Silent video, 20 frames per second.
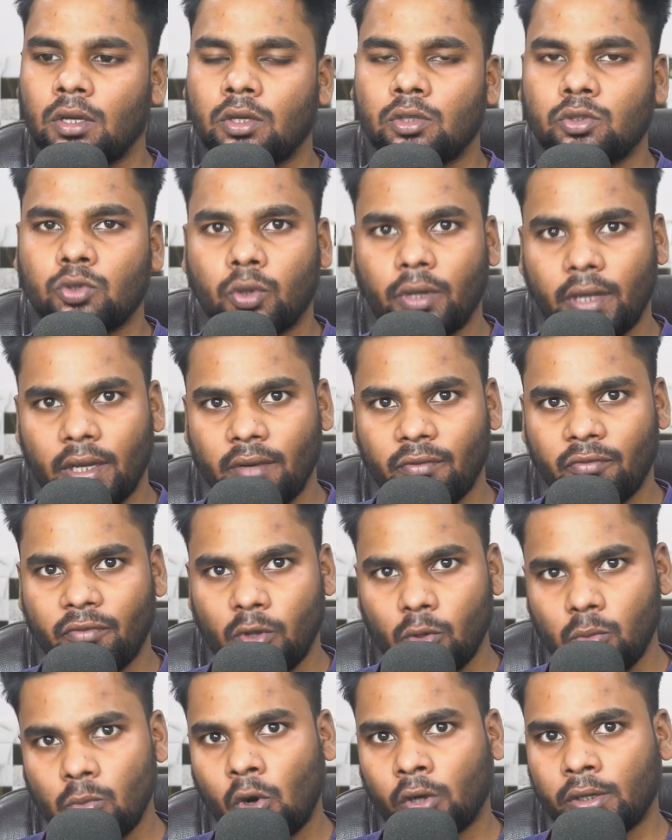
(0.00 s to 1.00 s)
So in
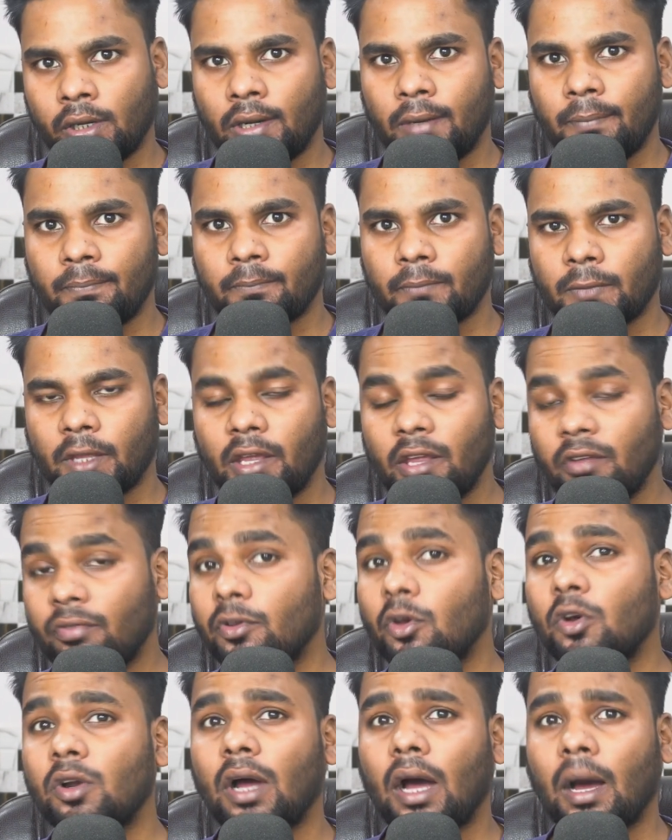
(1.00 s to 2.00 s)
view model, if
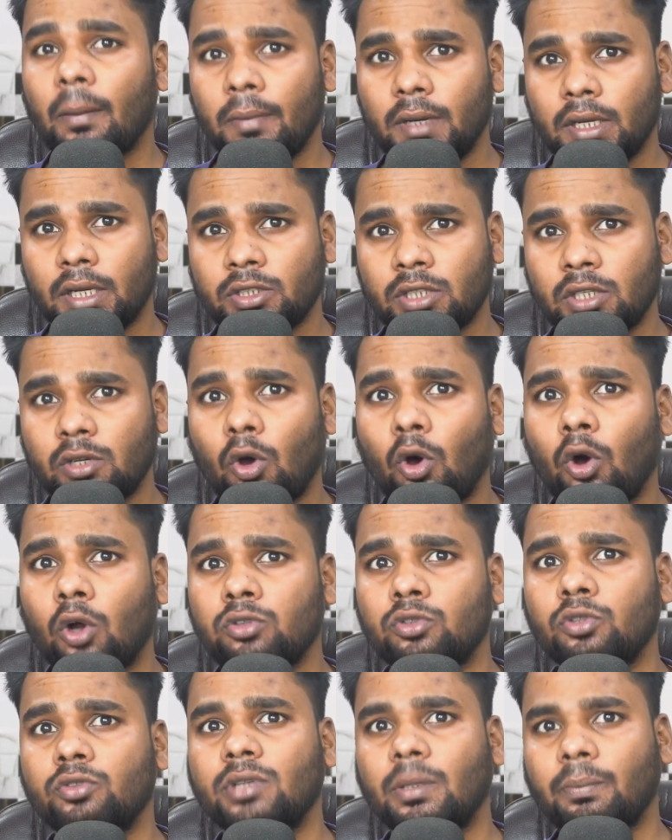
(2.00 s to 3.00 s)
your application
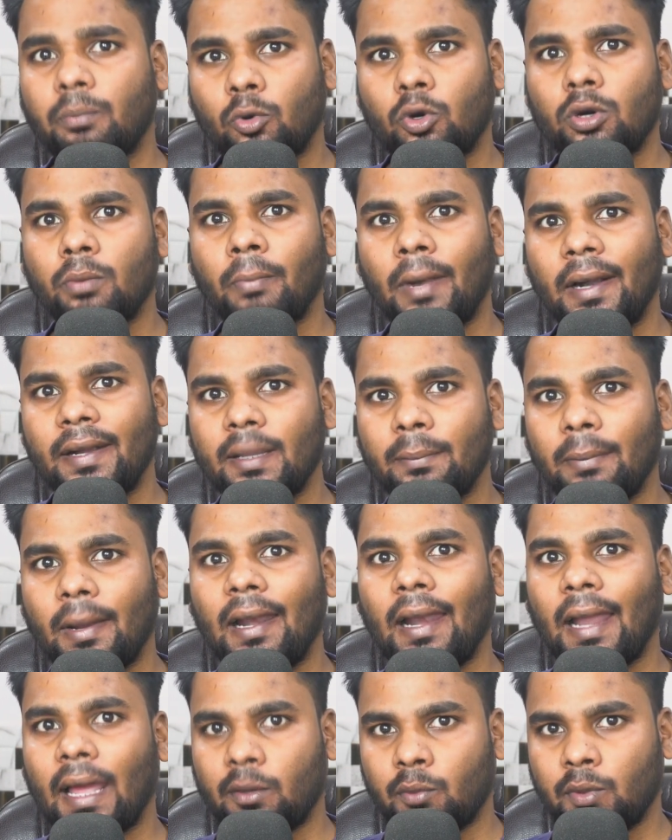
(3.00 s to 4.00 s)
also support multiple
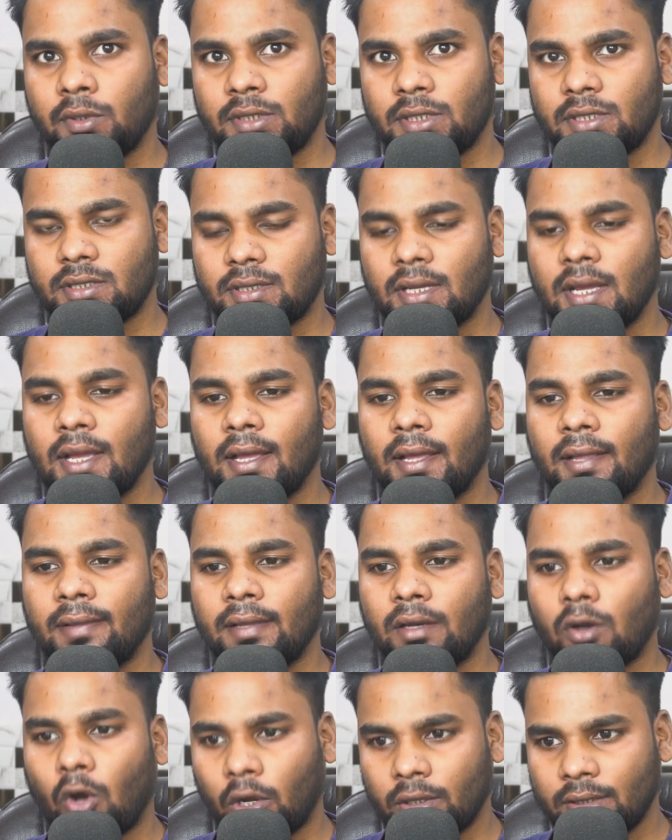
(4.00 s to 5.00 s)
languages,
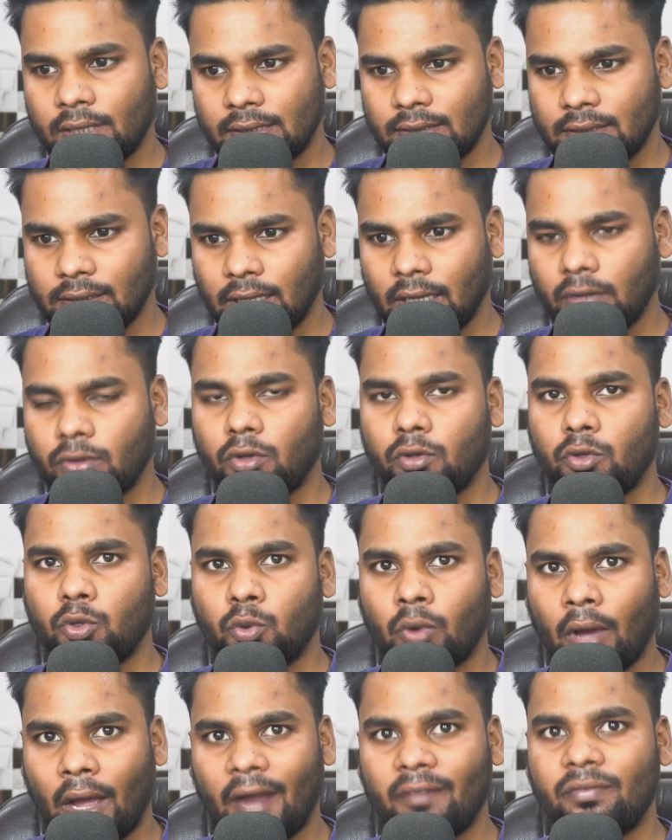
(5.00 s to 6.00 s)
then on that scenario
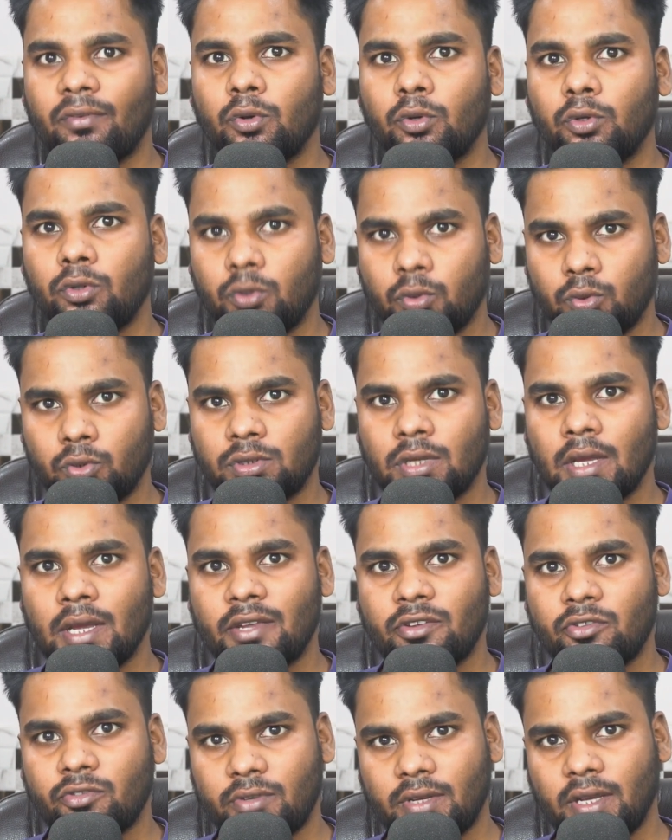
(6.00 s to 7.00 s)
you have to use
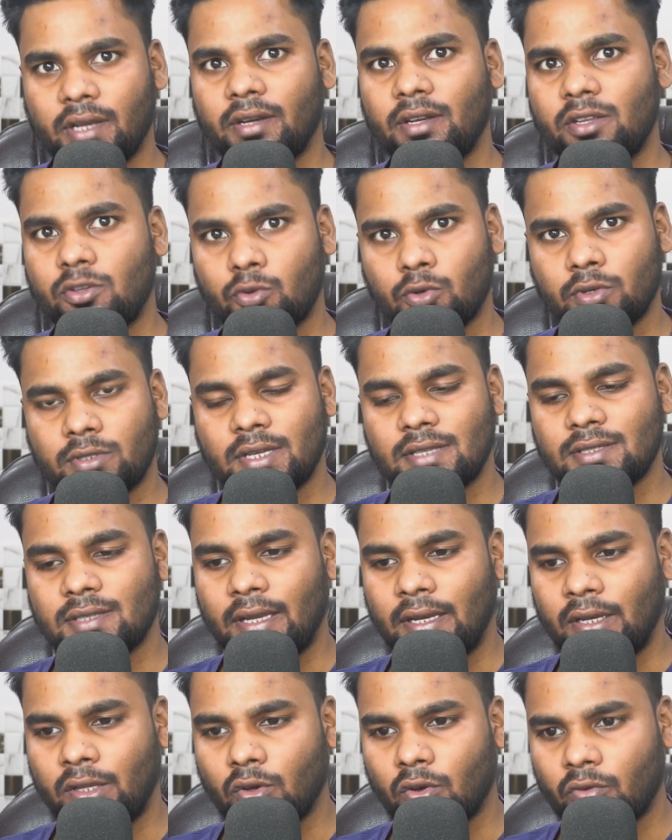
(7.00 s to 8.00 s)
string resources
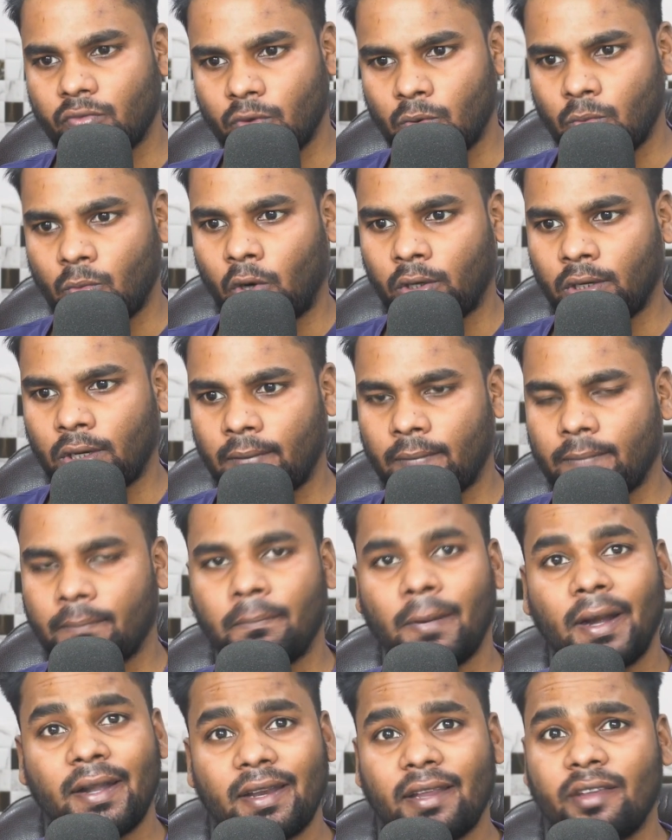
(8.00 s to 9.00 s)
in your view model.
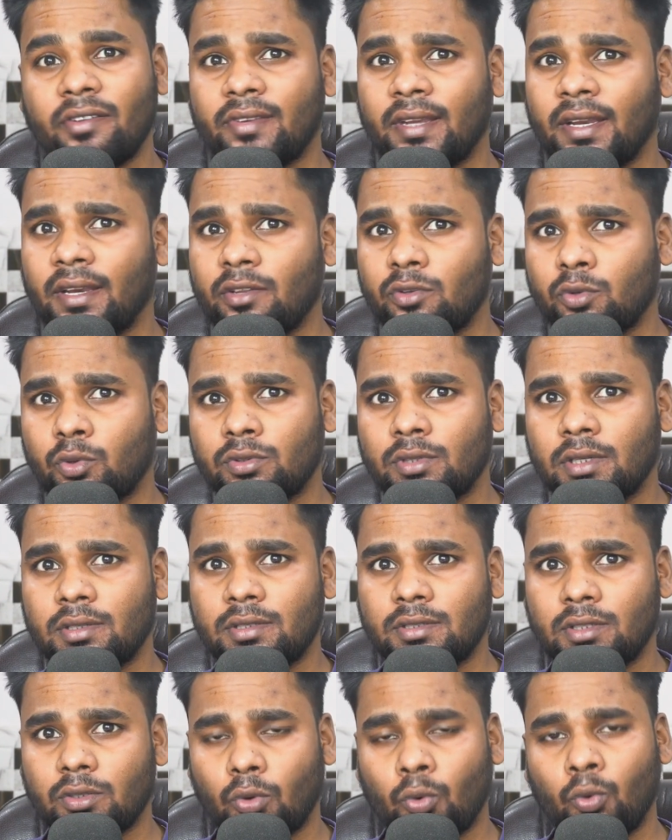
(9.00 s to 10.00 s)
But string resources
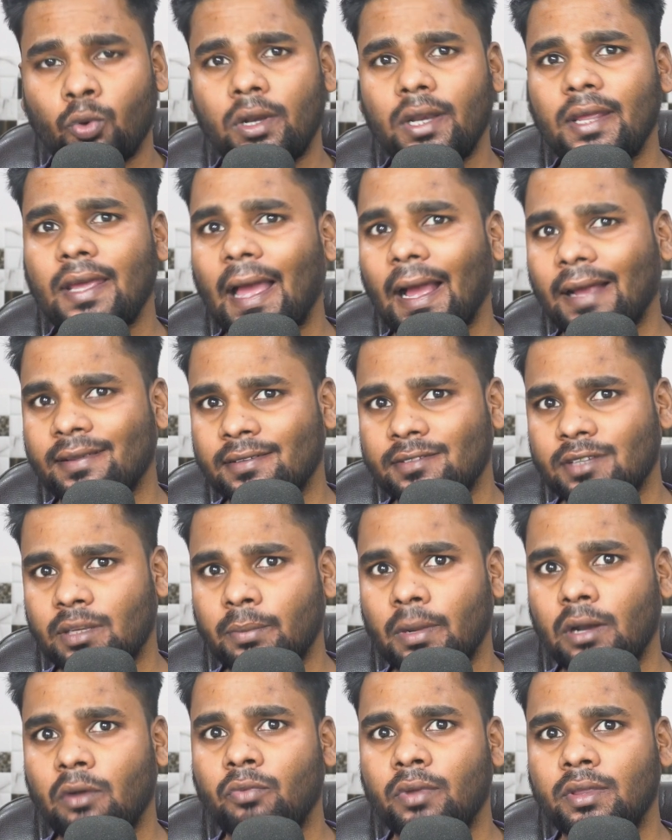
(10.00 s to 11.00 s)
is only
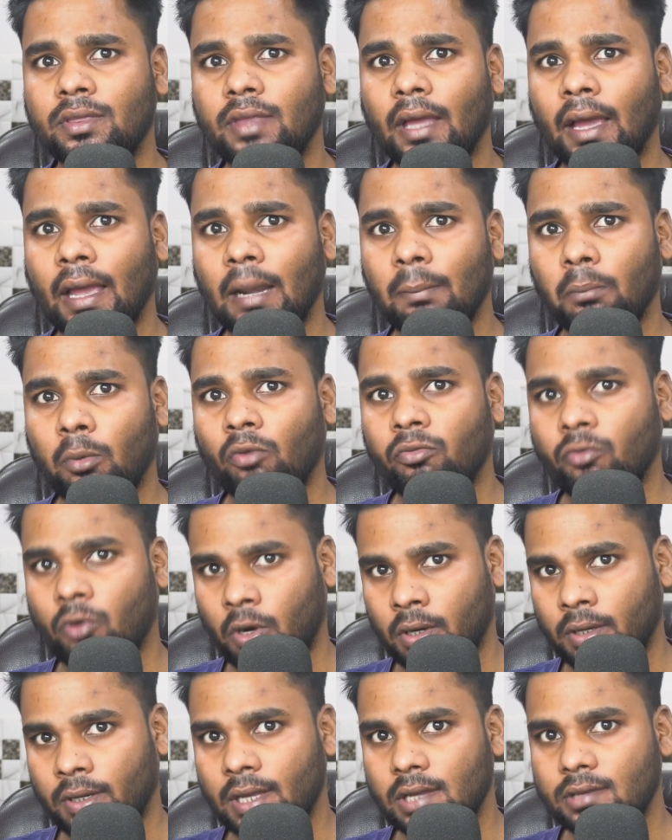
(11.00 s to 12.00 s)
accessible with the help of
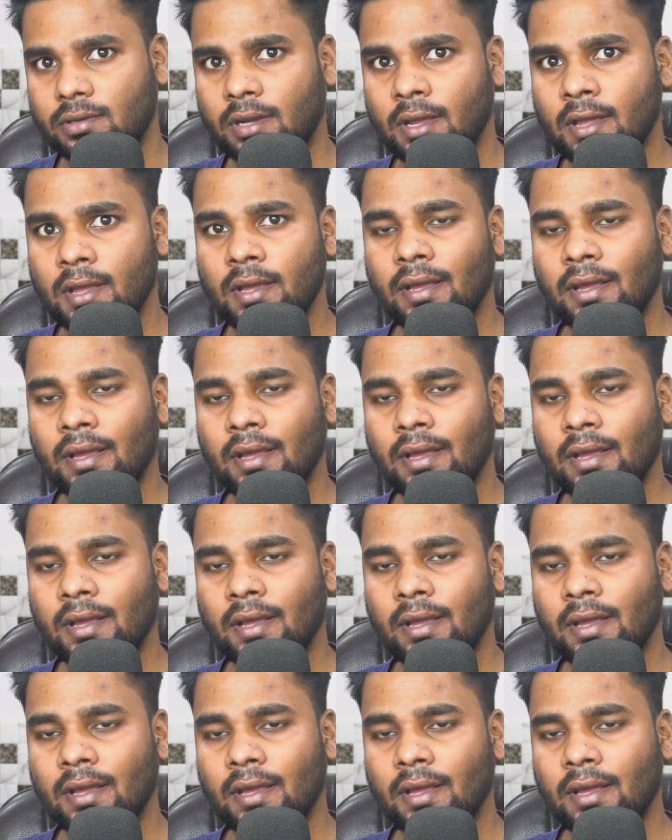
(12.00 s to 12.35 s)
context.